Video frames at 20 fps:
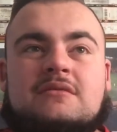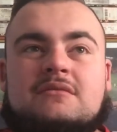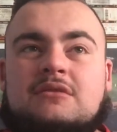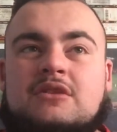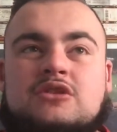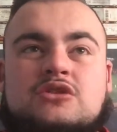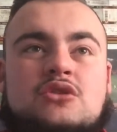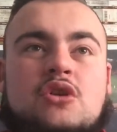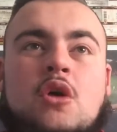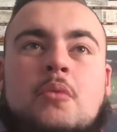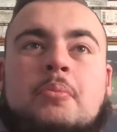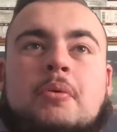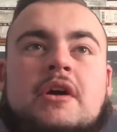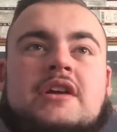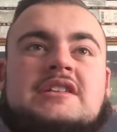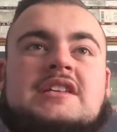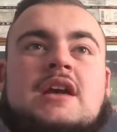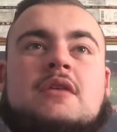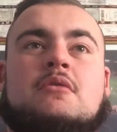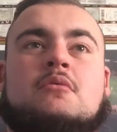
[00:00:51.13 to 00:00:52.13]
There's no
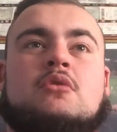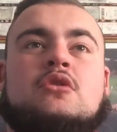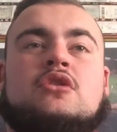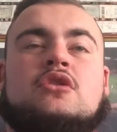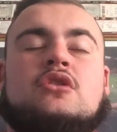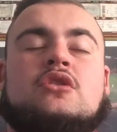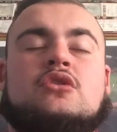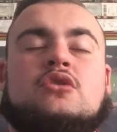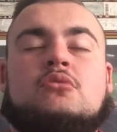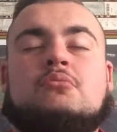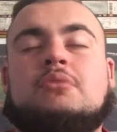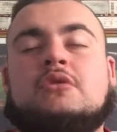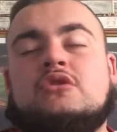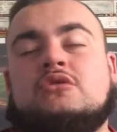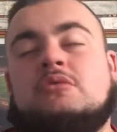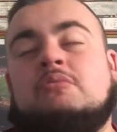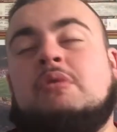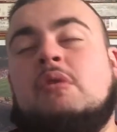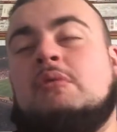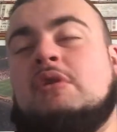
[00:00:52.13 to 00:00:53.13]
point saying we wouldn't have done,
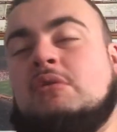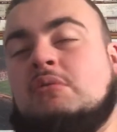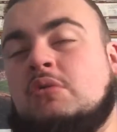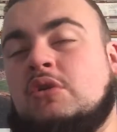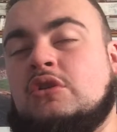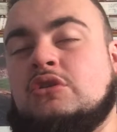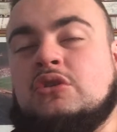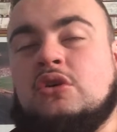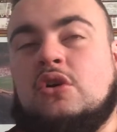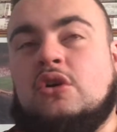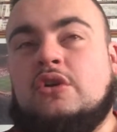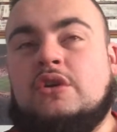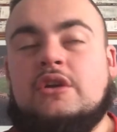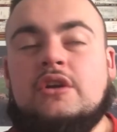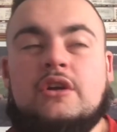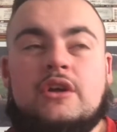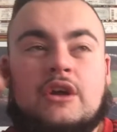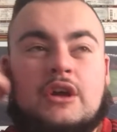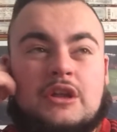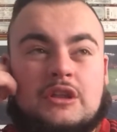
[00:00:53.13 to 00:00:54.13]
because we probably would have
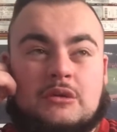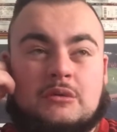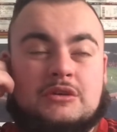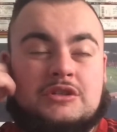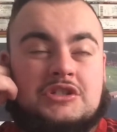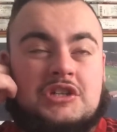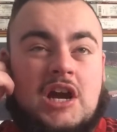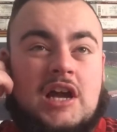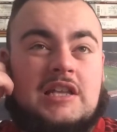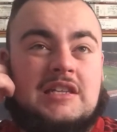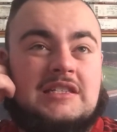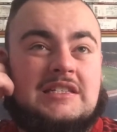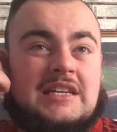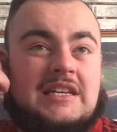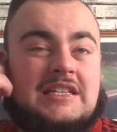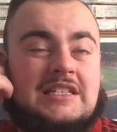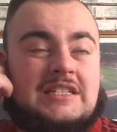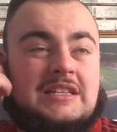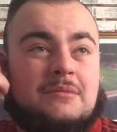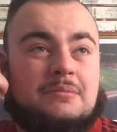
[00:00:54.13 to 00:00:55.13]
done. There was
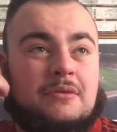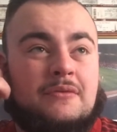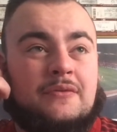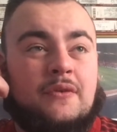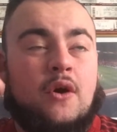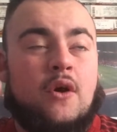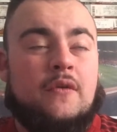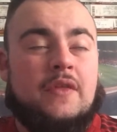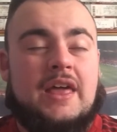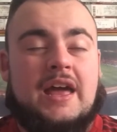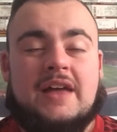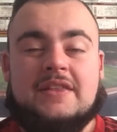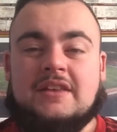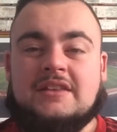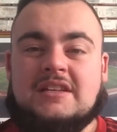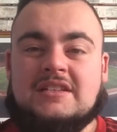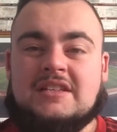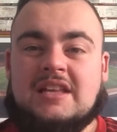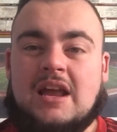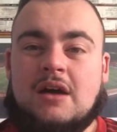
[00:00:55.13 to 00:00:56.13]
chances before they had a
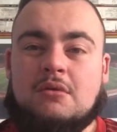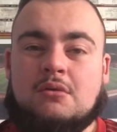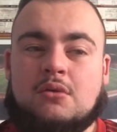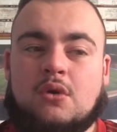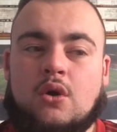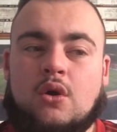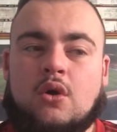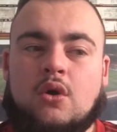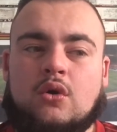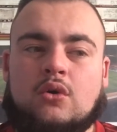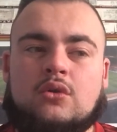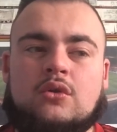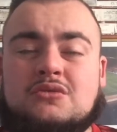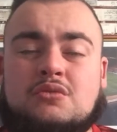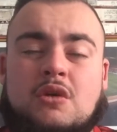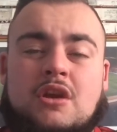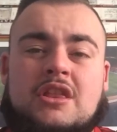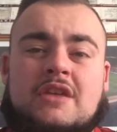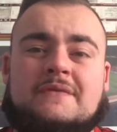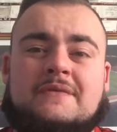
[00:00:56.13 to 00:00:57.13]
disallowed goal. There
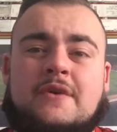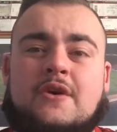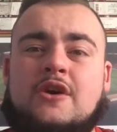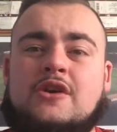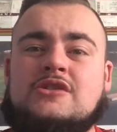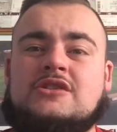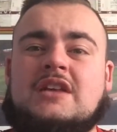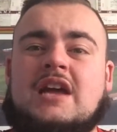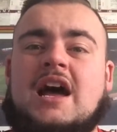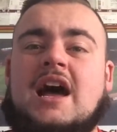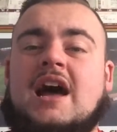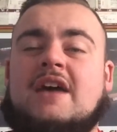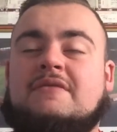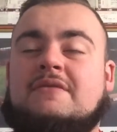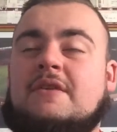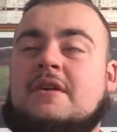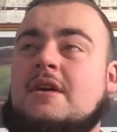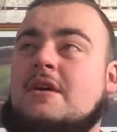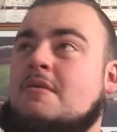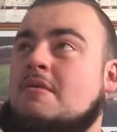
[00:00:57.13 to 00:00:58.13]
was one in the first
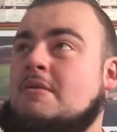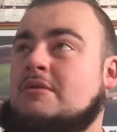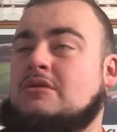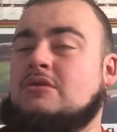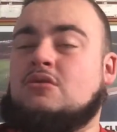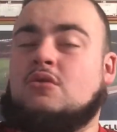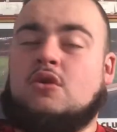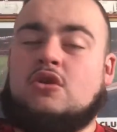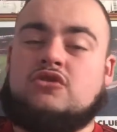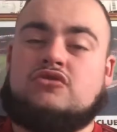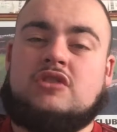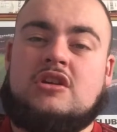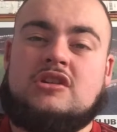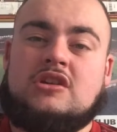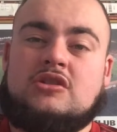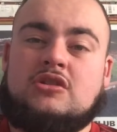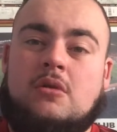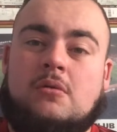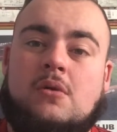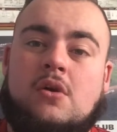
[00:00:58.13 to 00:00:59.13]
half. He was going straight
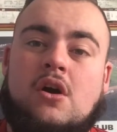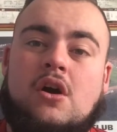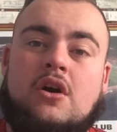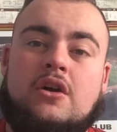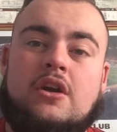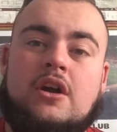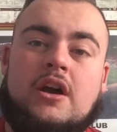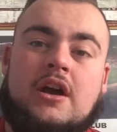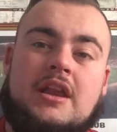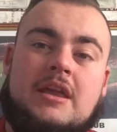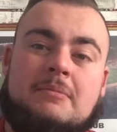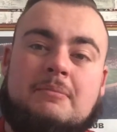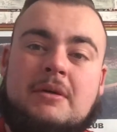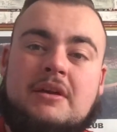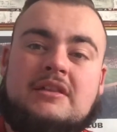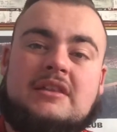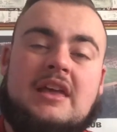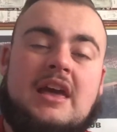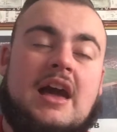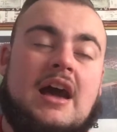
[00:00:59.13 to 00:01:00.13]
to the top corner and he
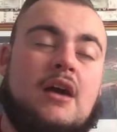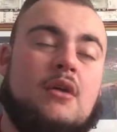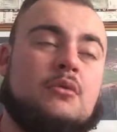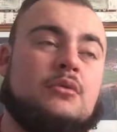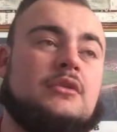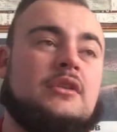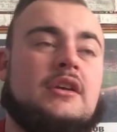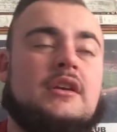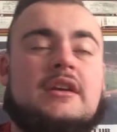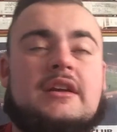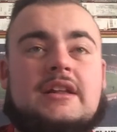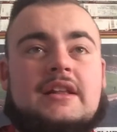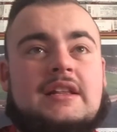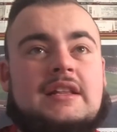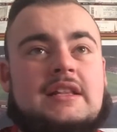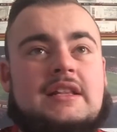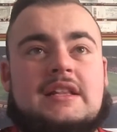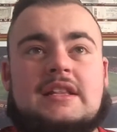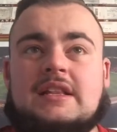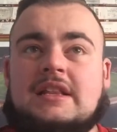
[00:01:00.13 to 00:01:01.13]
picked it out.
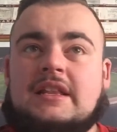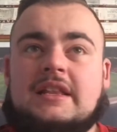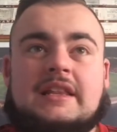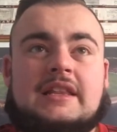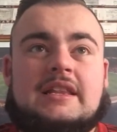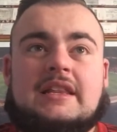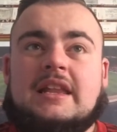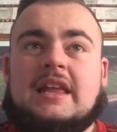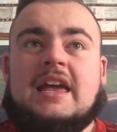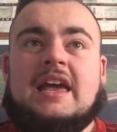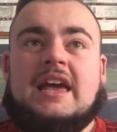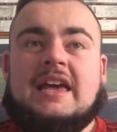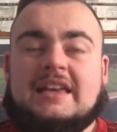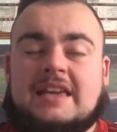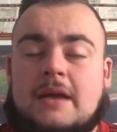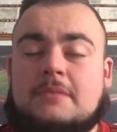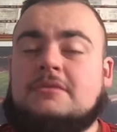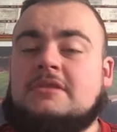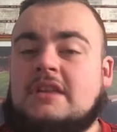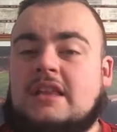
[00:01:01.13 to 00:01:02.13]
He
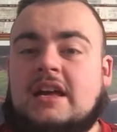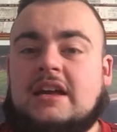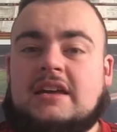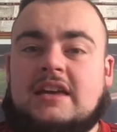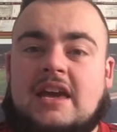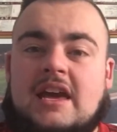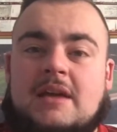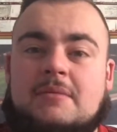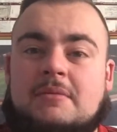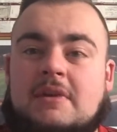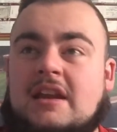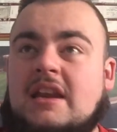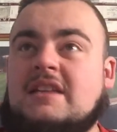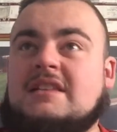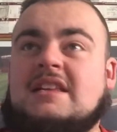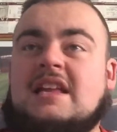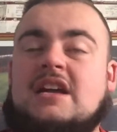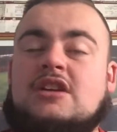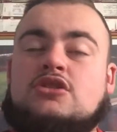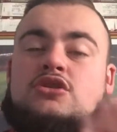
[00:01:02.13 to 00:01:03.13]
kept in that game. And
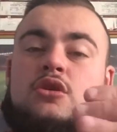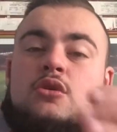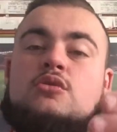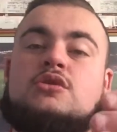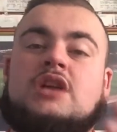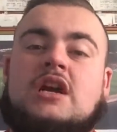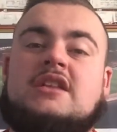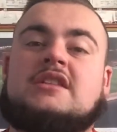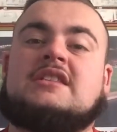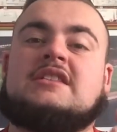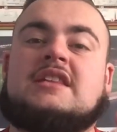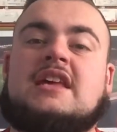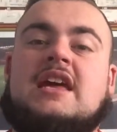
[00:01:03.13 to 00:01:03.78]
listen, that's two chances